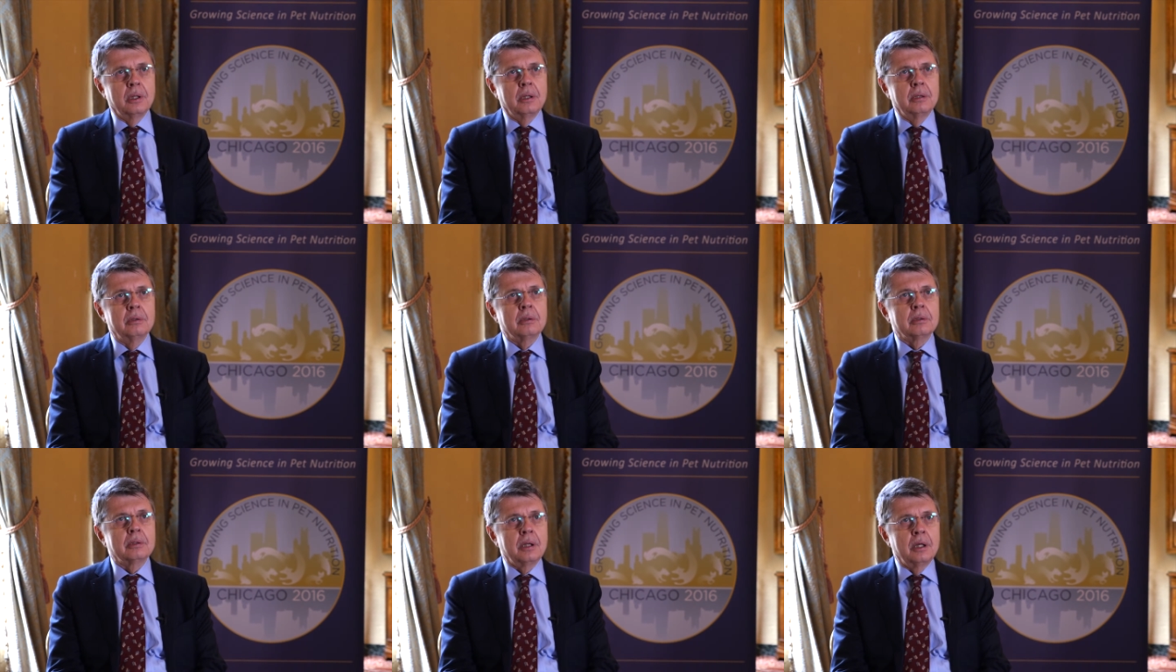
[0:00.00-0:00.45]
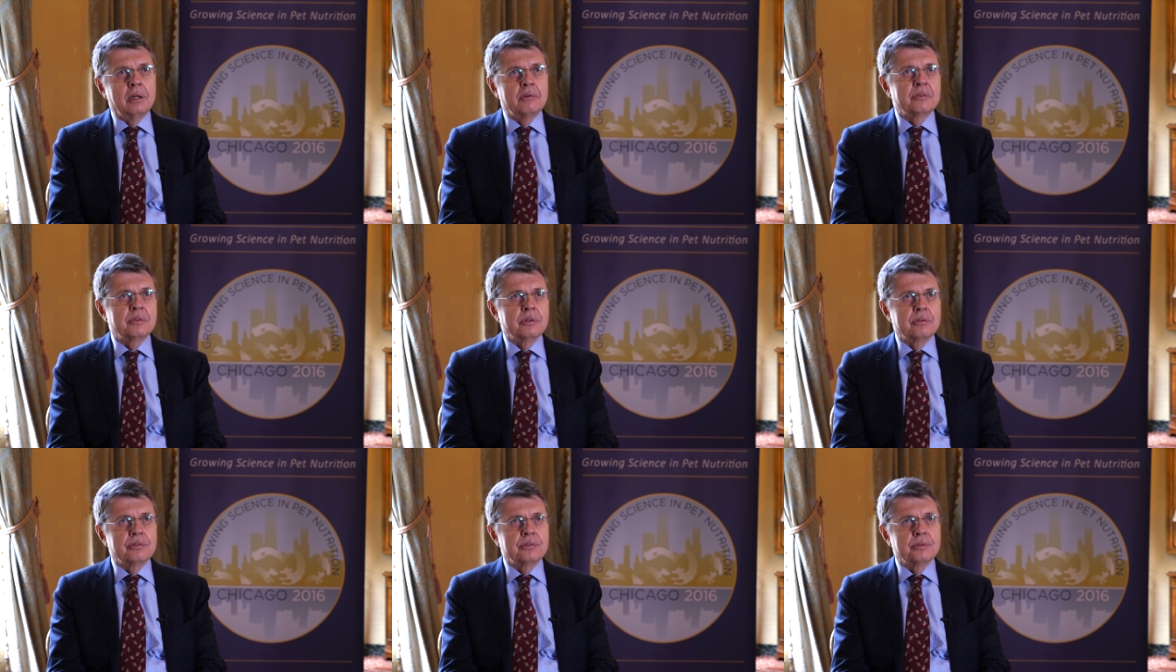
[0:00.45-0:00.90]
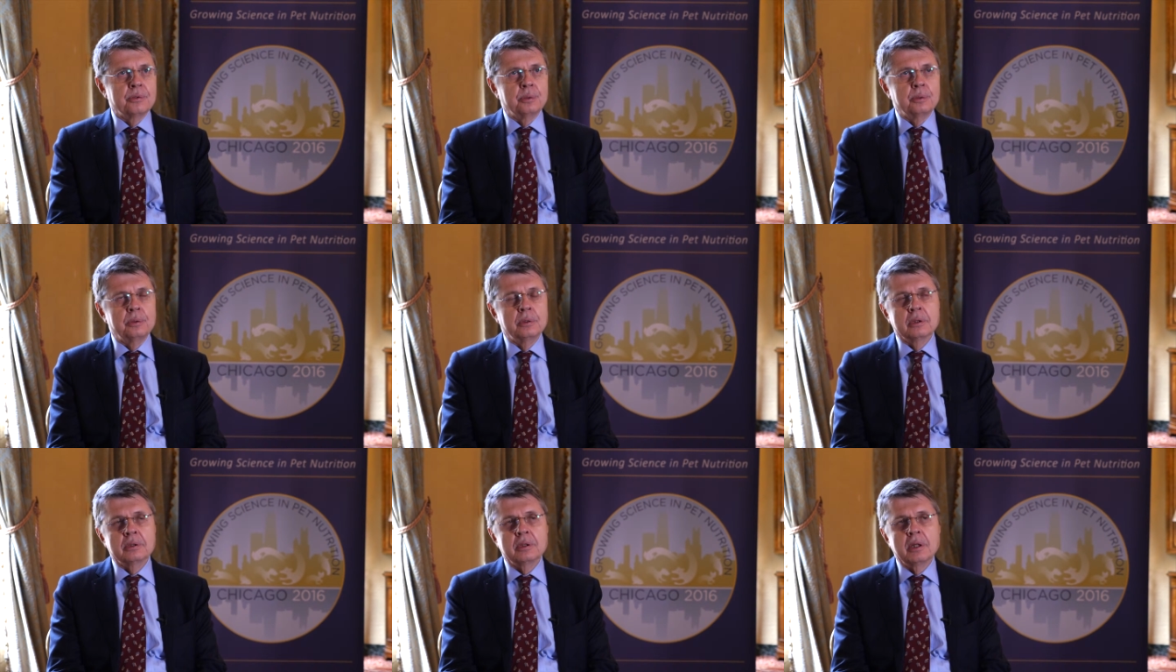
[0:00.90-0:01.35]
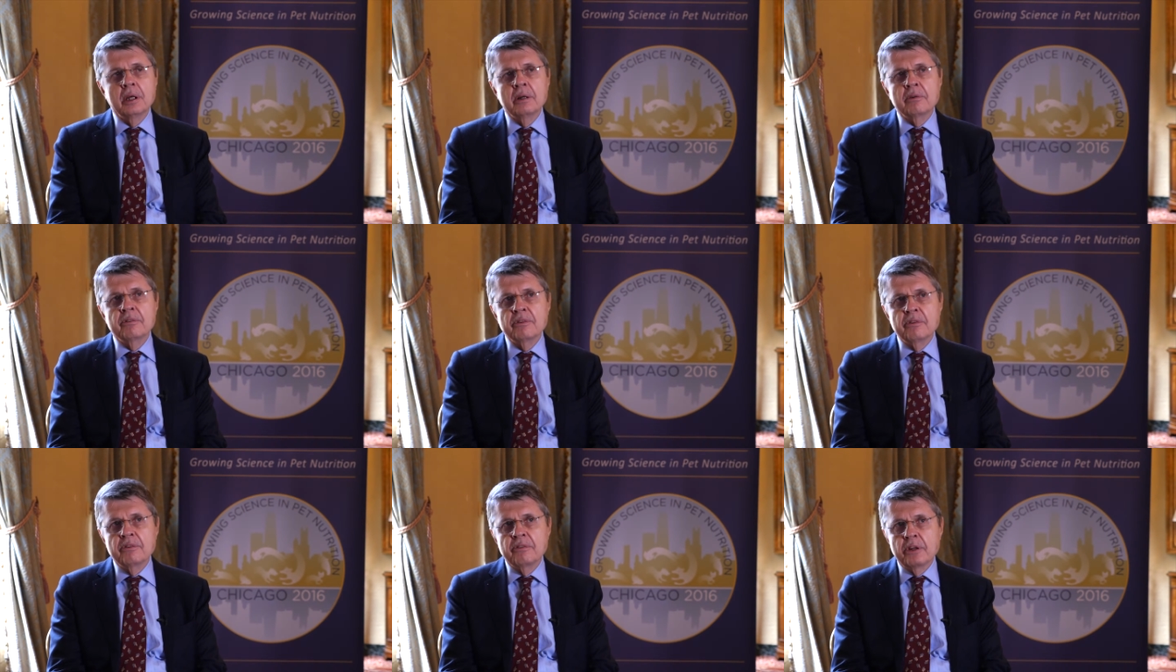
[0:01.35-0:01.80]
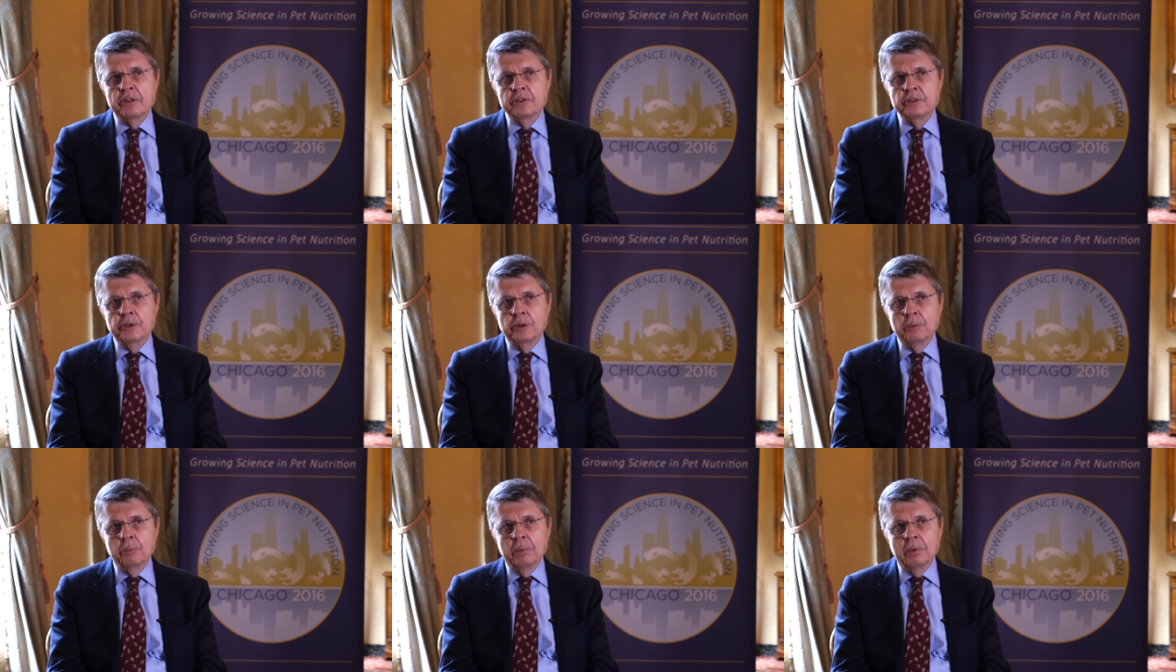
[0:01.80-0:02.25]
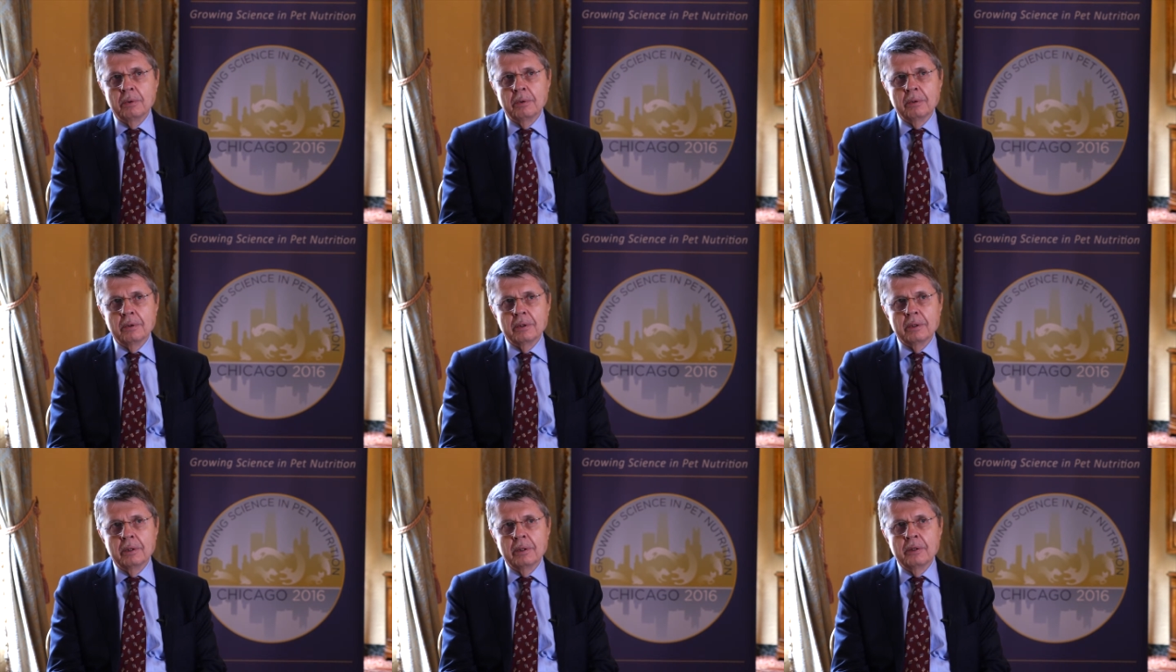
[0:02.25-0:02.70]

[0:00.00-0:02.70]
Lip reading: Not every fruit, not every vegetable